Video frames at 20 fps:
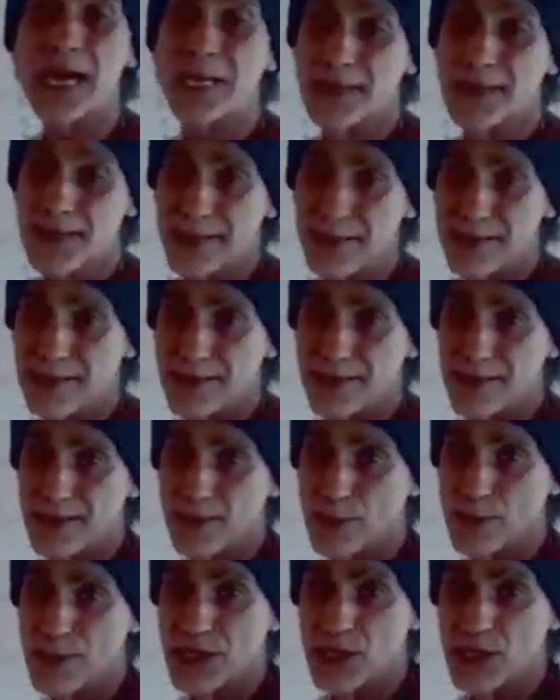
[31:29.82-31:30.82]
sun,
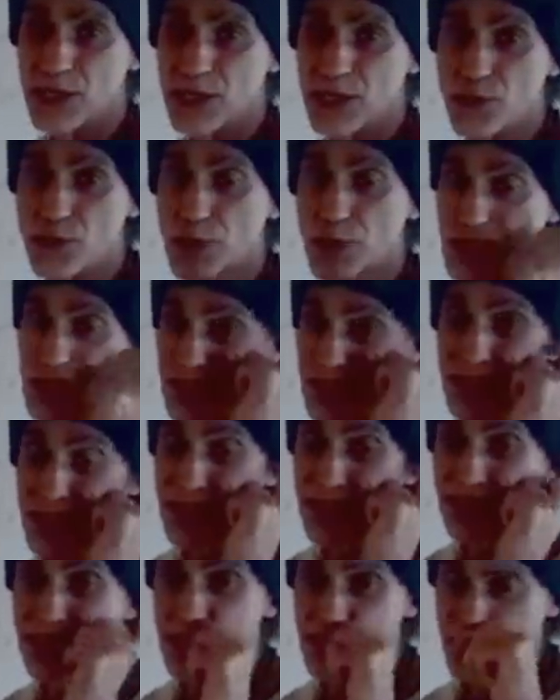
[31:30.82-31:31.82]
which is what Saturn
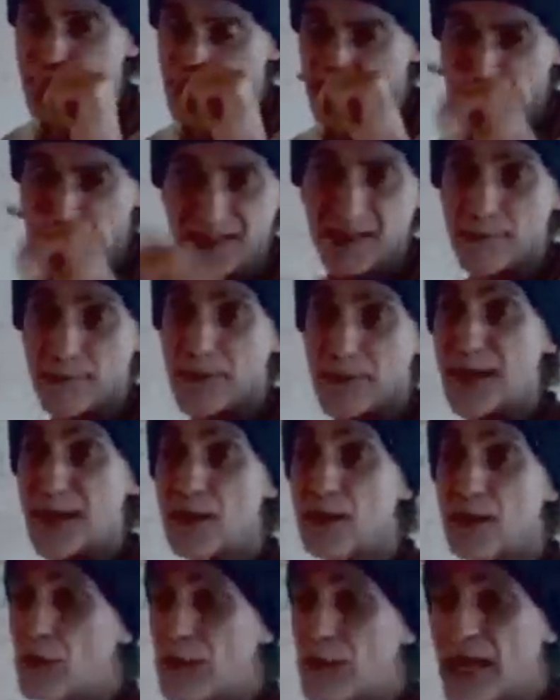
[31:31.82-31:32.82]
is.
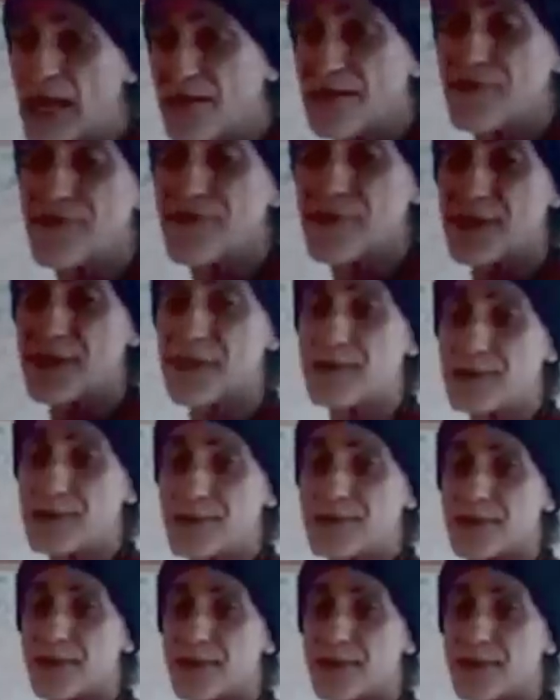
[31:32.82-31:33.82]
But they all have
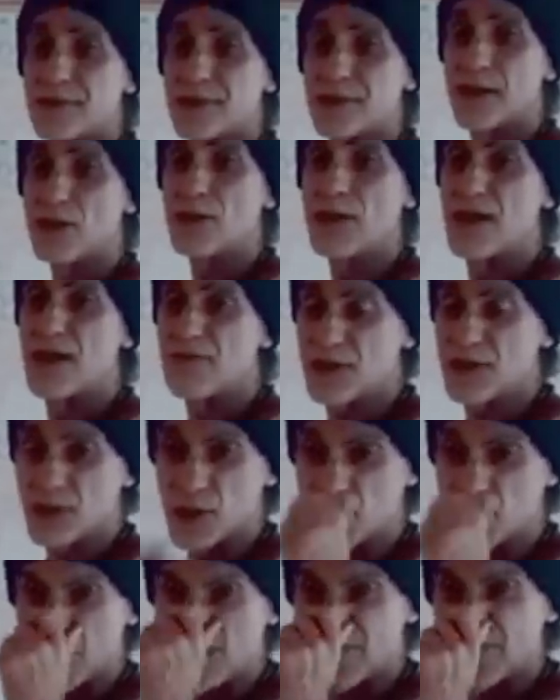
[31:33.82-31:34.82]
these. They all have the
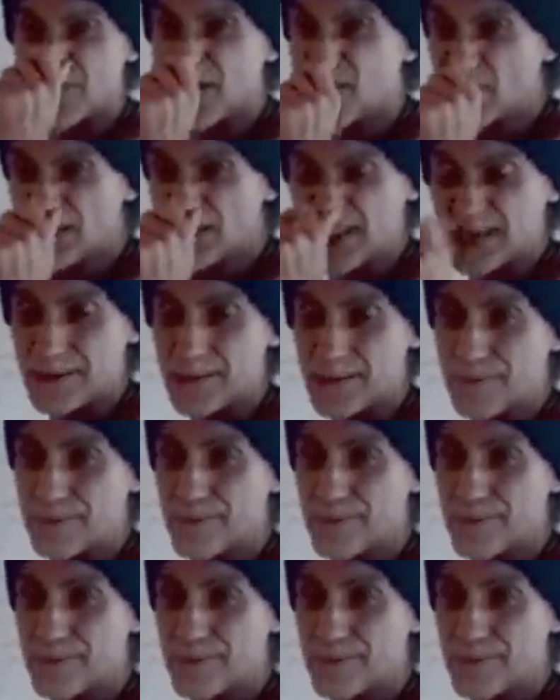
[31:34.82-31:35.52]
torus field,